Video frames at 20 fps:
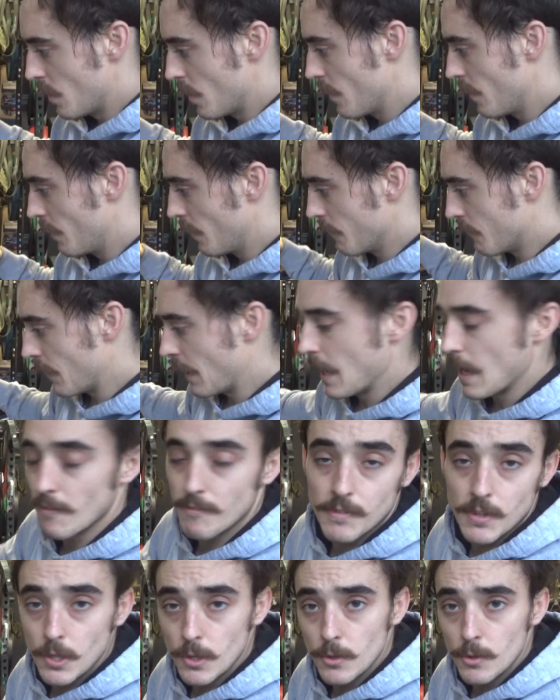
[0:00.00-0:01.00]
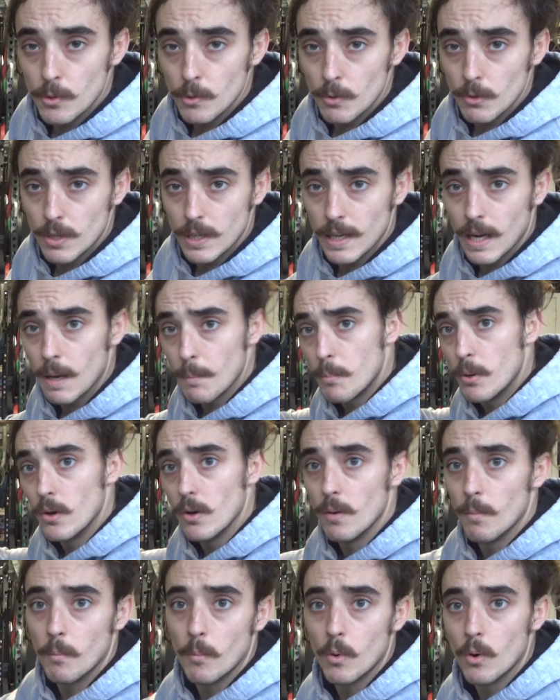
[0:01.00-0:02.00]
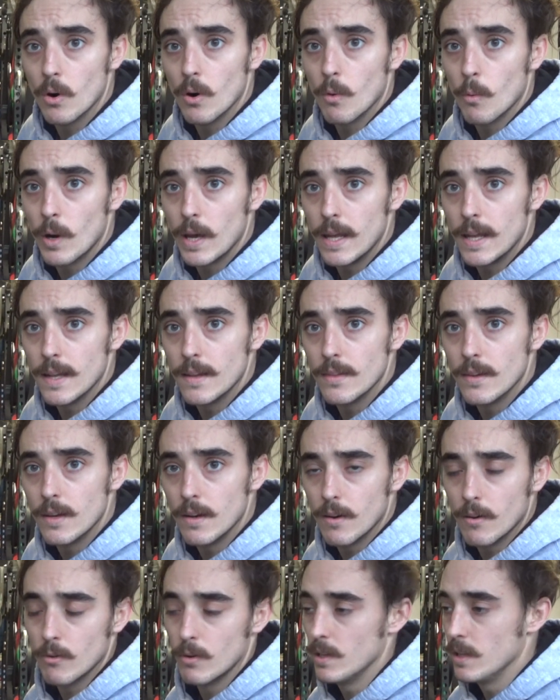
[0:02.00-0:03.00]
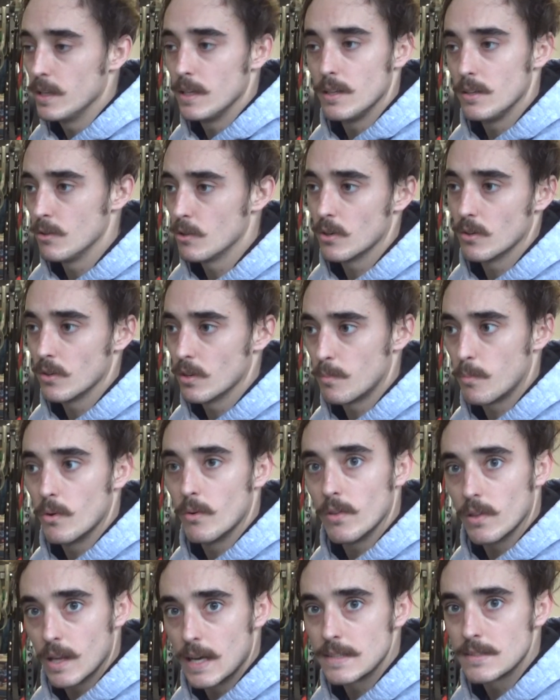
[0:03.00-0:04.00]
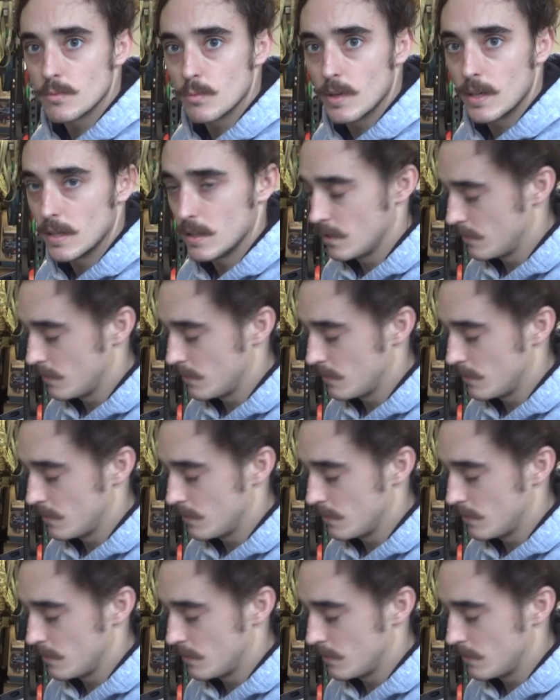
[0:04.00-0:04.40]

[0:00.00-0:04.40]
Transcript: if I have 2, can I put more weight in there? Really, you can only put less weight.